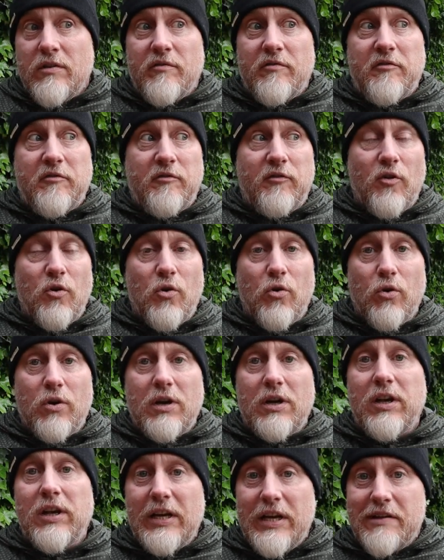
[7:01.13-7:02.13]
for
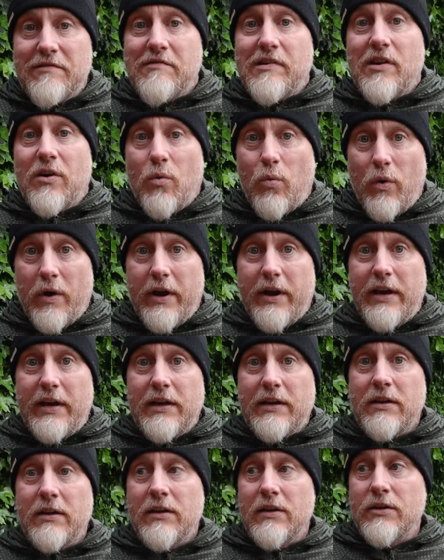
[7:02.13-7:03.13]
clearing
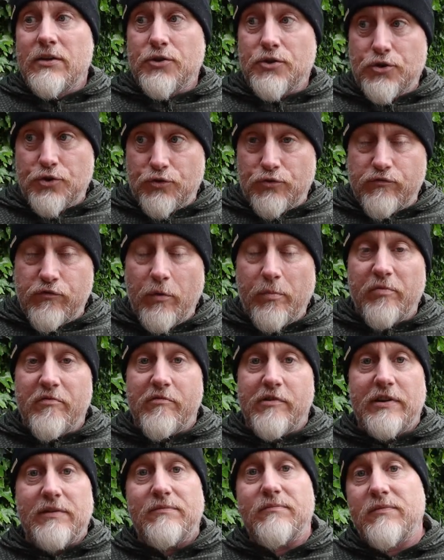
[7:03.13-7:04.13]
away
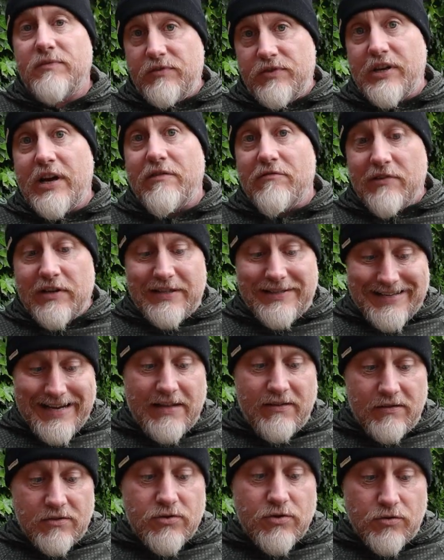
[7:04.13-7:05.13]
shrubbery, generally
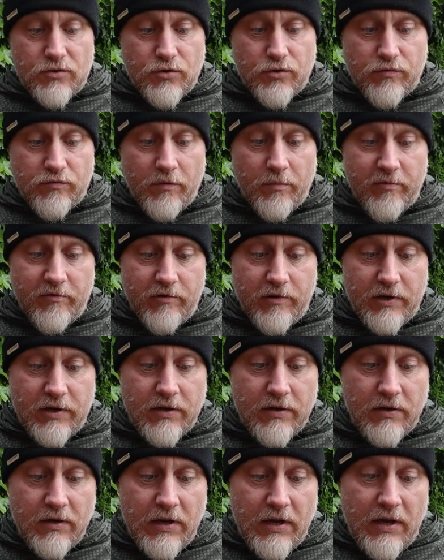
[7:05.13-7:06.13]
dense shrubbery,
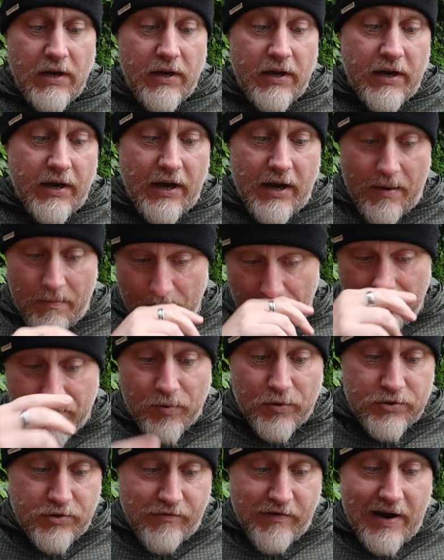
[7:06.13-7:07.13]

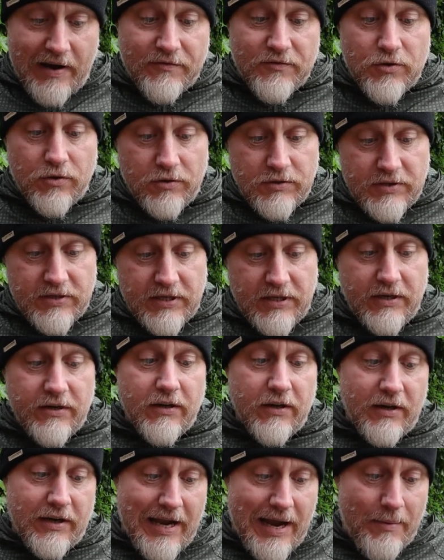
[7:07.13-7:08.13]
bushcraft, hunting
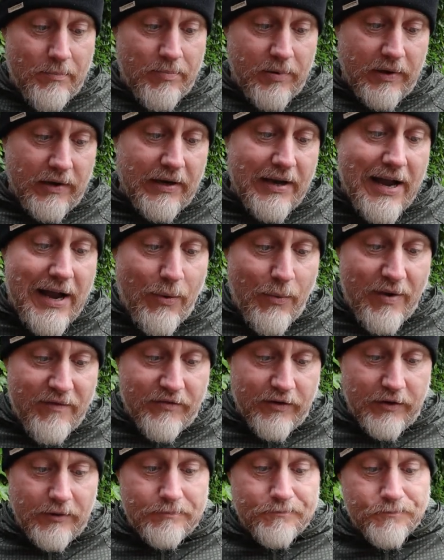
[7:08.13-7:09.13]
and camping.
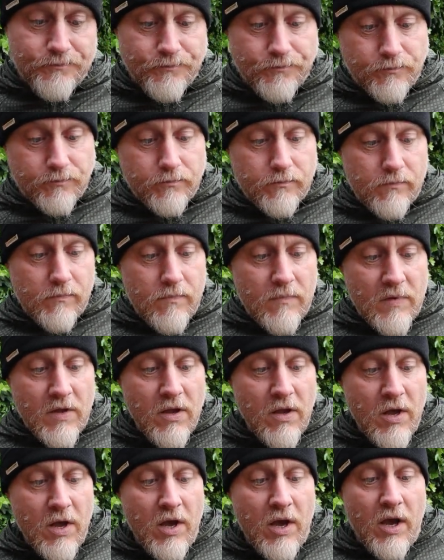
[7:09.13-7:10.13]
However,
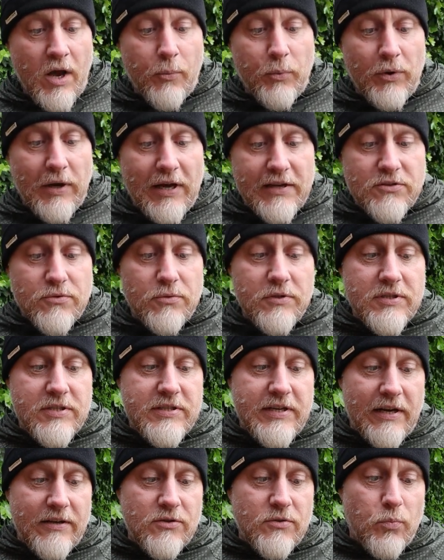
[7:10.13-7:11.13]
we'd like to
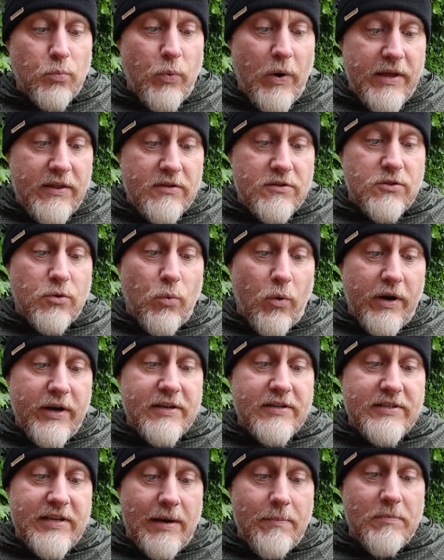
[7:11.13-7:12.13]
understand whether to what
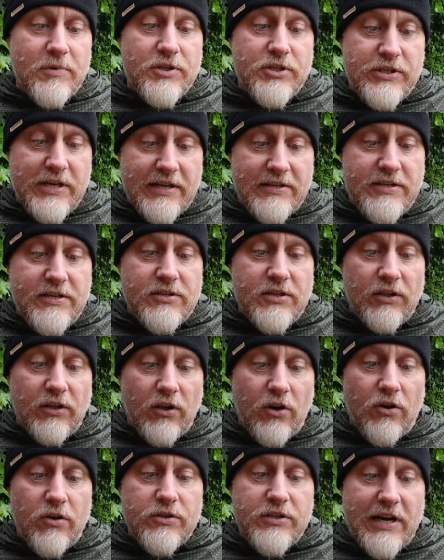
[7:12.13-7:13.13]
extent machetes and
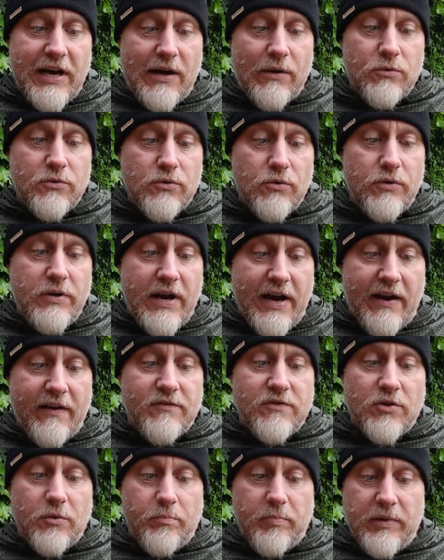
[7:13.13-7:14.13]
large outdoor
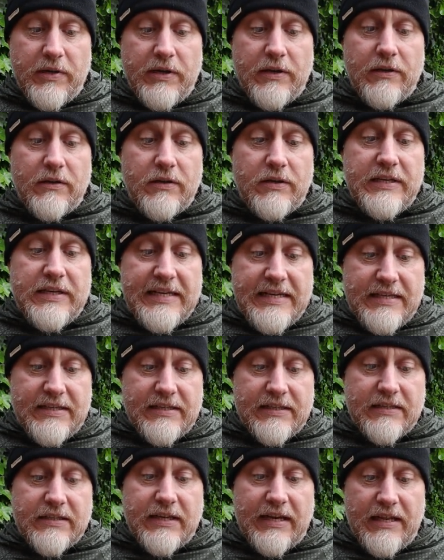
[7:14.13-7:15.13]
knives are being
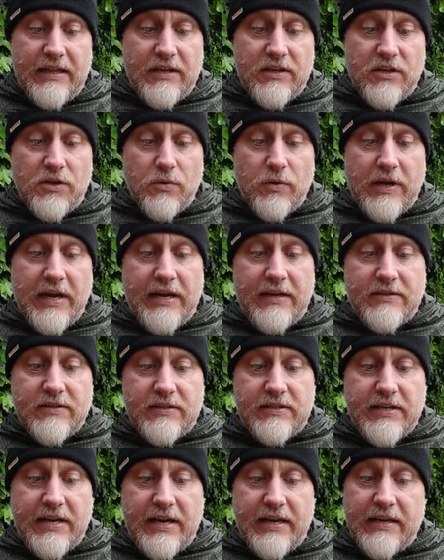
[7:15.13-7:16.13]
needed in the UK
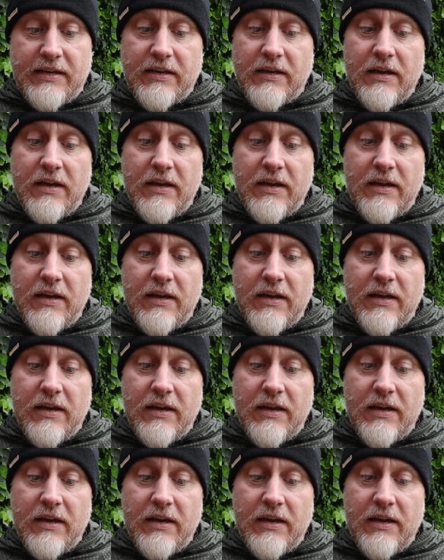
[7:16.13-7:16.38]
today.